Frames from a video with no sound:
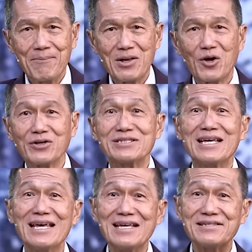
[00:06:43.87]
because
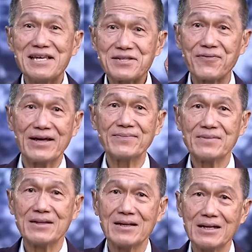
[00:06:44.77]
he is his
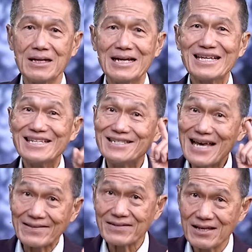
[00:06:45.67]
friend,
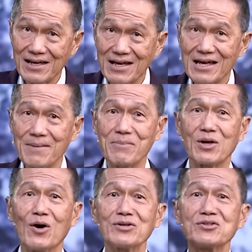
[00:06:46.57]
yet
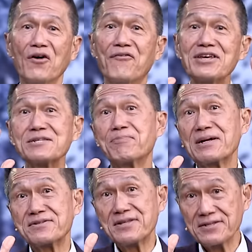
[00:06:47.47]
because of his
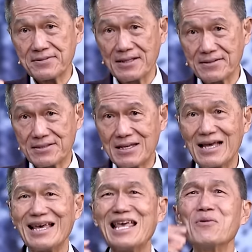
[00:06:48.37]
persistence,
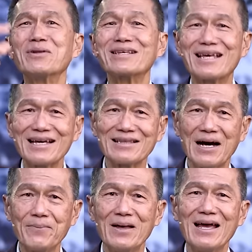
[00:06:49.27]
he will get
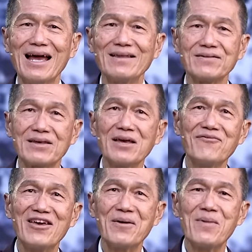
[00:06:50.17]
up and
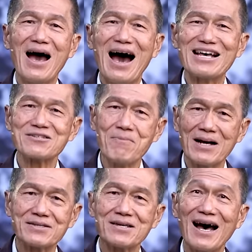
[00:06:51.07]
give him as
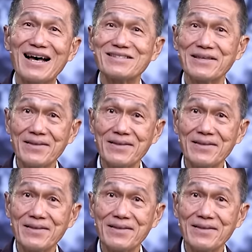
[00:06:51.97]
much as he